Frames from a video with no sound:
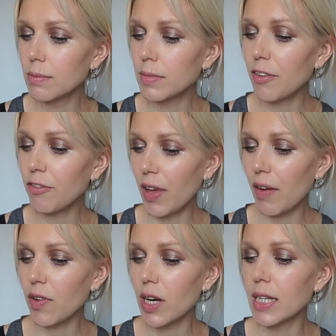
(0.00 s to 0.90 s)
My
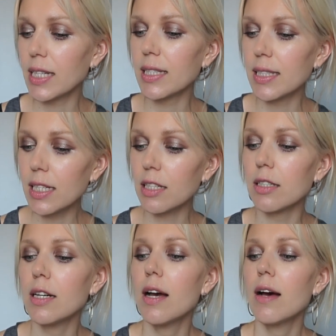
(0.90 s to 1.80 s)
favorite
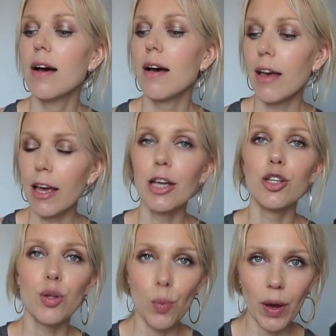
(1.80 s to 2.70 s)
concealer,
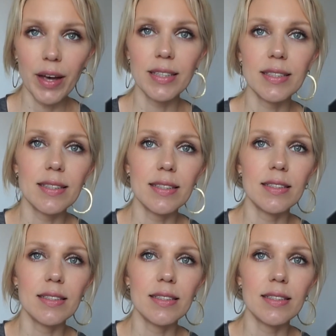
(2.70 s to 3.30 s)
H Rewind.